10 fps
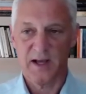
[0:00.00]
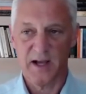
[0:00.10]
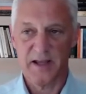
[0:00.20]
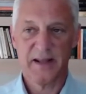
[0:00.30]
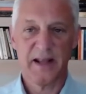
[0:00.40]

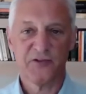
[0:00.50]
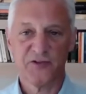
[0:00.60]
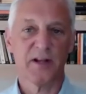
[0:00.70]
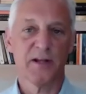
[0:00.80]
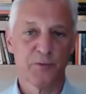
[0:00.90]
Uh, it has
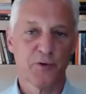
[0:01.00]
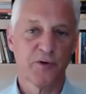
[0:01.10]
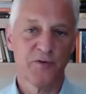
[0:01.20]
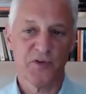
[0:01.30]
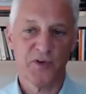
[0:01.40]
steadily
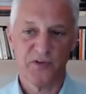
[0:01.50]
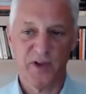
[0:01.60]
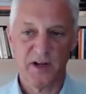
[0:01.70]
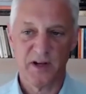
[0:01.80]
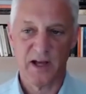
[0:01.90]
improved since
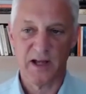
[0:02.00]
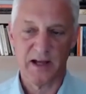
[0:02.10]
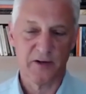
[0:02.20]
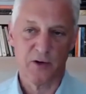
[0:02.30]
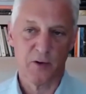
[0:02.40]
then. I,
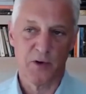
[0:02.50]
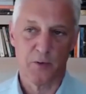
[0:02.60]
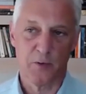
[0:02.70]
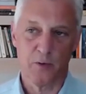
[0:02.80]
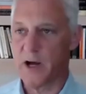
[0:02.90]
I, don't know whether
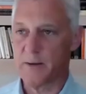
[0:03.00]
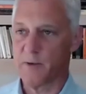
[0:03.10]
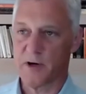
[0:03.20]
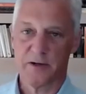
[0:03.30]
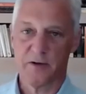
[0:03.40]
we're on
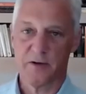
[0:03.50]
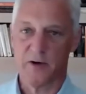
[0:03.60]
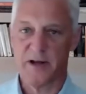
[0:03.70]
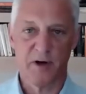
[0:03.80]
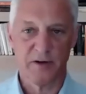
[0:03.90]
market or ahead
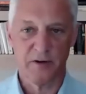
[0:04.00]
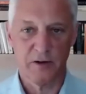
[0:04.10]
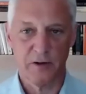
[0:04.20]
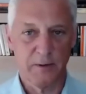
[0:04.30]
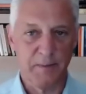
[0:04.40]
of market or
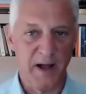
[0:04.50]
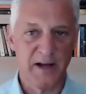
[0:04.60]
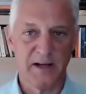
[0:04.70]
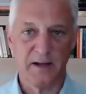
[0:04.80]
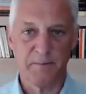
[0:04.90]
a little bit
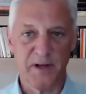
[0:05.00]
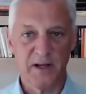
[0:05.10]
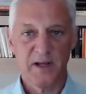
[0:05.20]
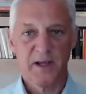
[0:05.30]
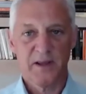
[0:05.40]
behind yet, but
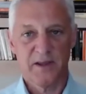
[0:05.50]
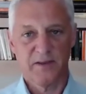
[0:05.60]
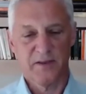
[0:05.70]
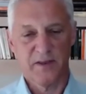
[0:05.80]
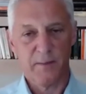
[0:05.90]
the,
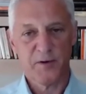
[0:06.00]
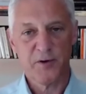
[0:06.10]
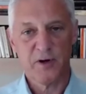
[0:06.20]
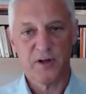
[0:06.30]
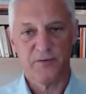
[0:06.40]
the, the
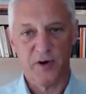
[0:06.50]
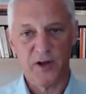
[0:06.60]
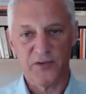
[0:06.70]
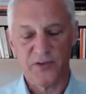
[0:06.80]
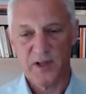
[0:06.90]
opportunity for
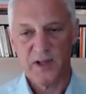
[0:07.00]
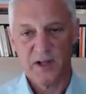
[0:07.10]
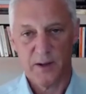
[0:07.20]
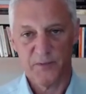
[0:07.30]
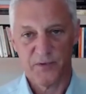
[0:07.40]
us
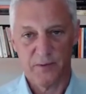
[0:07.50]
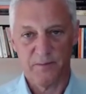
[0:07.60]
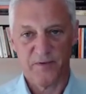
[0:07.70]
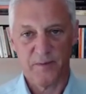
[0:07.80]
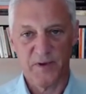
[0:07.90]
comes
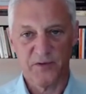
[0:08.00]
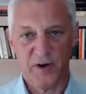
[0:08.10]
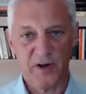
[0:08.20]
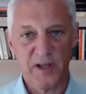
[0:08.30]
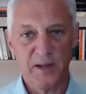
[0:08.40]
from from these
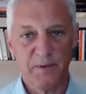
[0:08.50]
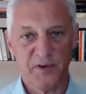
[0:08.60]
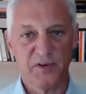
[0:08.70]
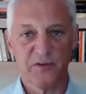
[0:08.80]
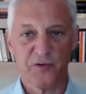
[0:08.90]
very key
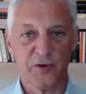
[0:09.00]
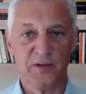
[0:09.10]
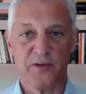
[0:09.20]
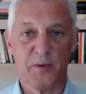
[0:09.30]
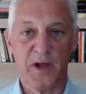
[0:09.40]
positions of
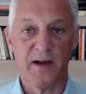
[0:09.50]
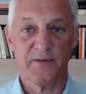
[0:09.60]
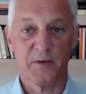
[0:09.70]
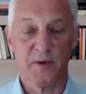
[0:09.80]
strength that we have.